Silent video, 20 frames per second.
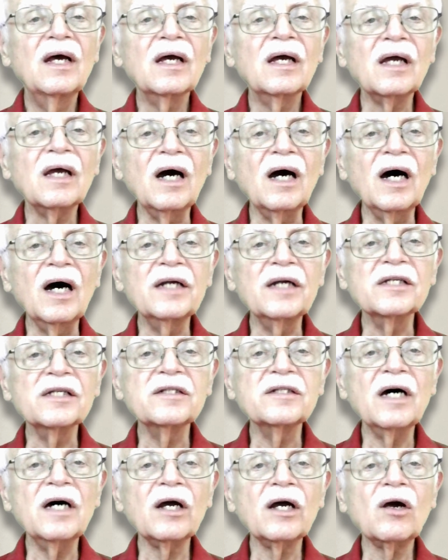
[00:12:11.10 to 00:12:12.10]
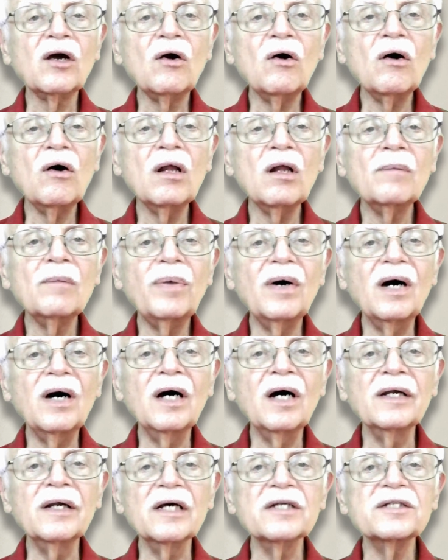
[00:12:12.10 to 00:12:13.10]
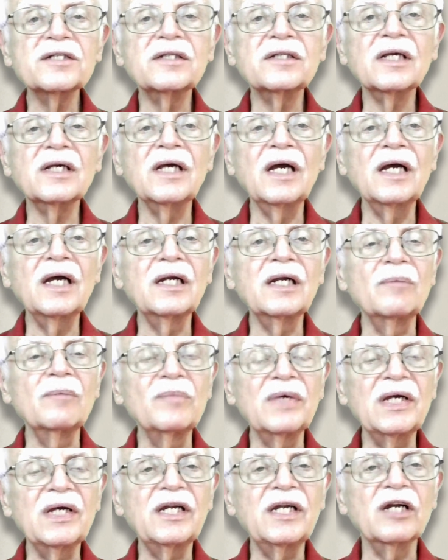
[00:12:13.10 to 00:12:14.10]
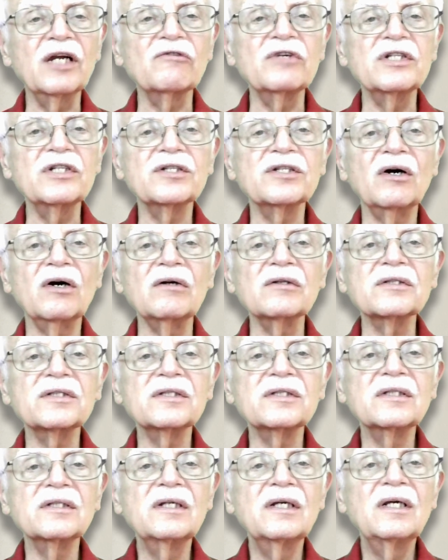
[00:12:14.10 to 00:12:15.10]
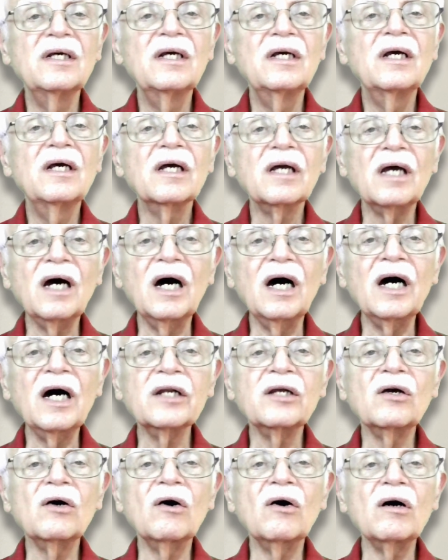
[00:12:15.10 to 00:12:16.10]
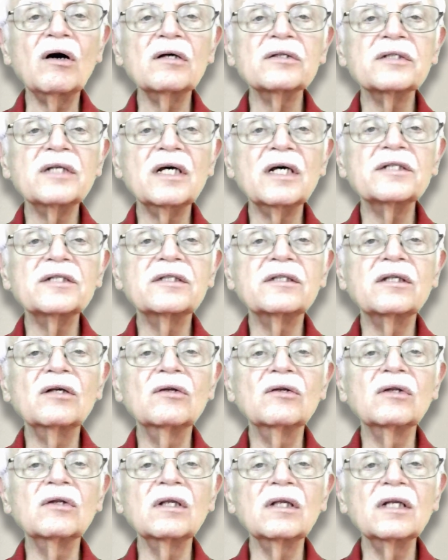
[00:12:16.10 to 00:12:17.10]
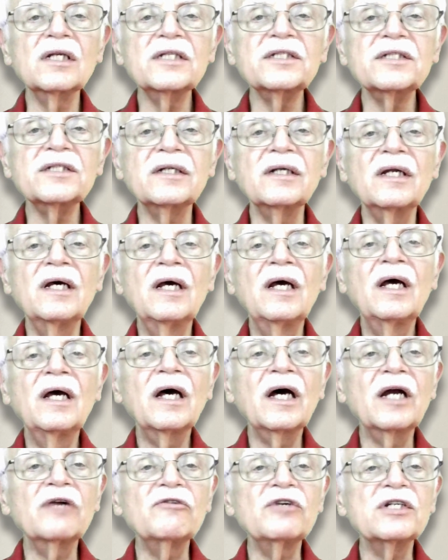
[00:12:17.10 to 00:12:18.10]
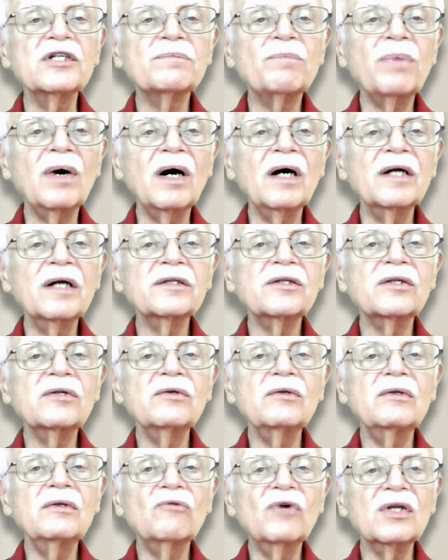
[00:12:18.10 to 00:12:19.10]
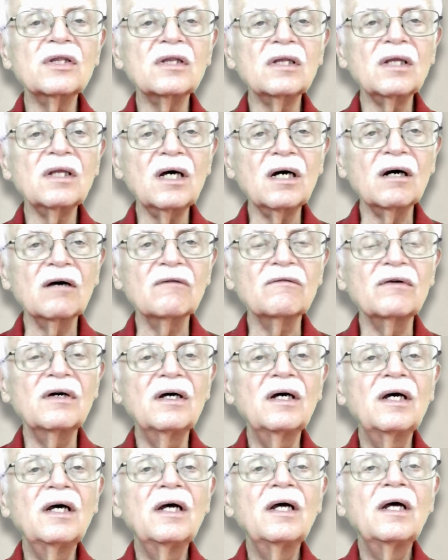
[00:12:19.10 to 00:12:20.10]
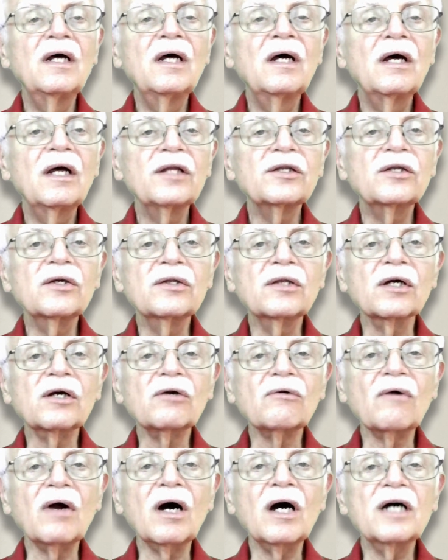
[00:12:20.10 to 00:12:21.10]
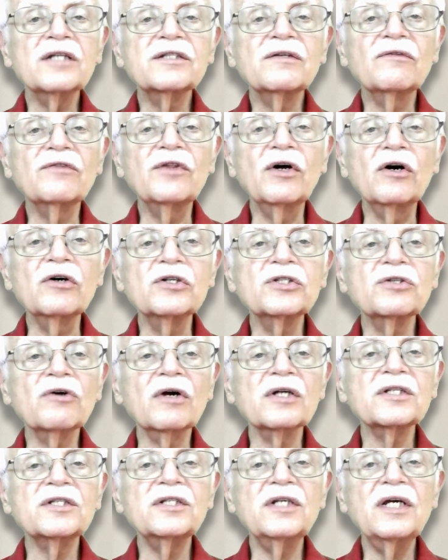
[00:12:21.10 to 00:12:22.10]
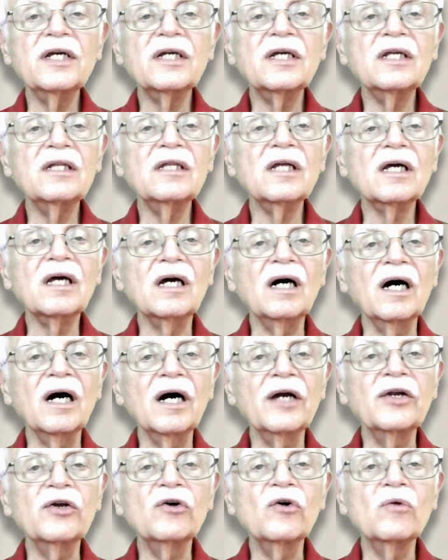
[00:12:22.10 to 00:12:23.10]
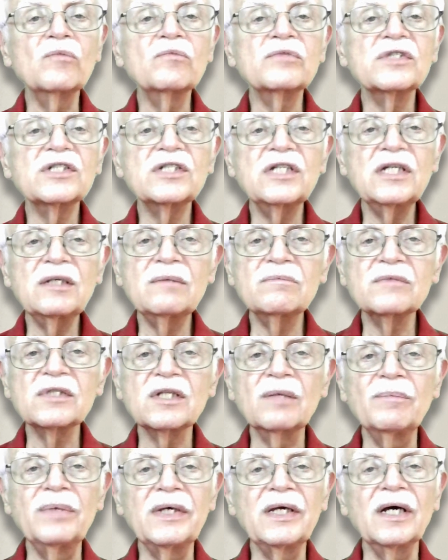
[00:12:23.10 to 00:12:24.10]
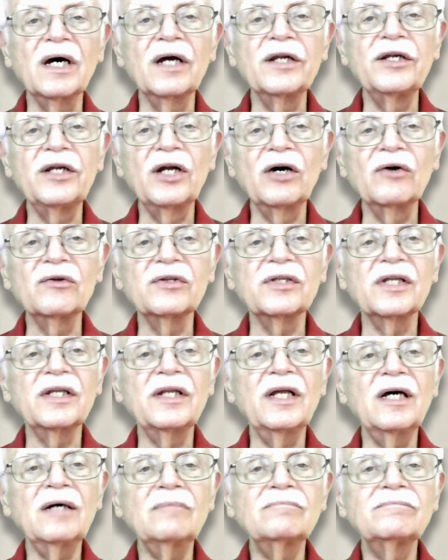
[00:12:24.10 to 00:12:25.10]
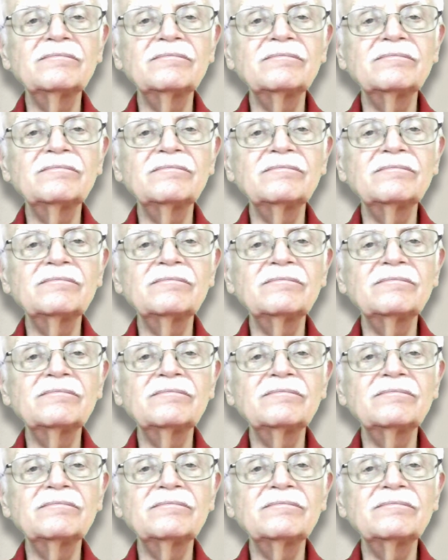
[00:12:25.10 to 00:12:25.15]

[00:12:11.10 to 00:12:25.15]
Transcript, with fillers: God does not call upon us to gain immediate results. God calls us to listen and respond to, with love to the cries of those who are seeking the God whom seems to be unknown to them.